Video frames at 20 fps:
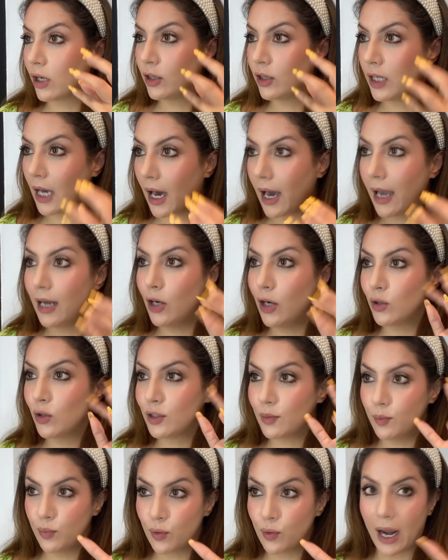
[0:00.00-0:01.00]
The eye looks
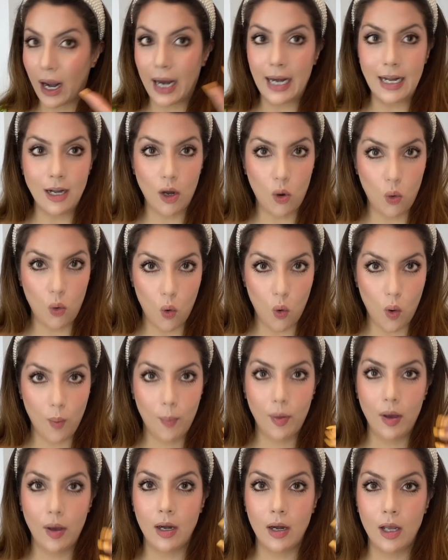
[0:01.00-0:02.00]
bright,
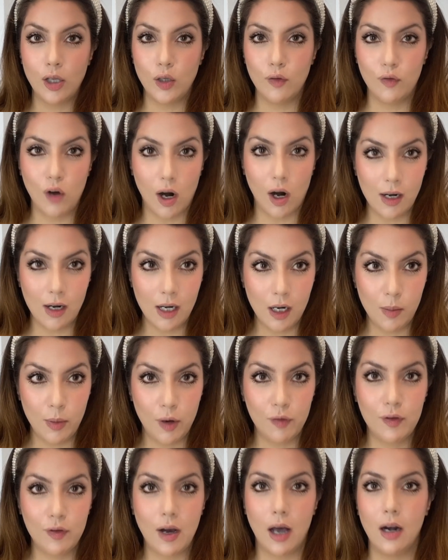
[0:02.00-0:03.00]
open. You've got a little bit
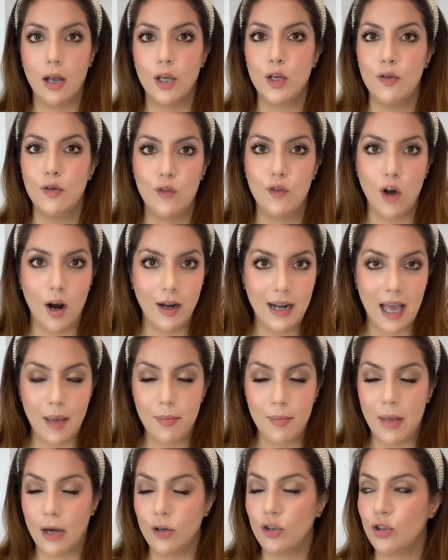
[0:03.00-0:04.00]
of color. You've got
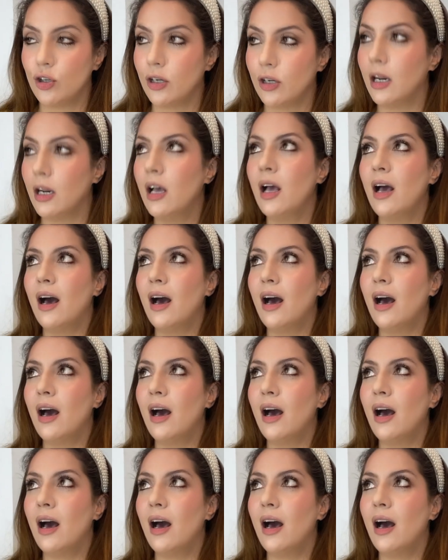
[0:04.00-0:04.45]
dimension.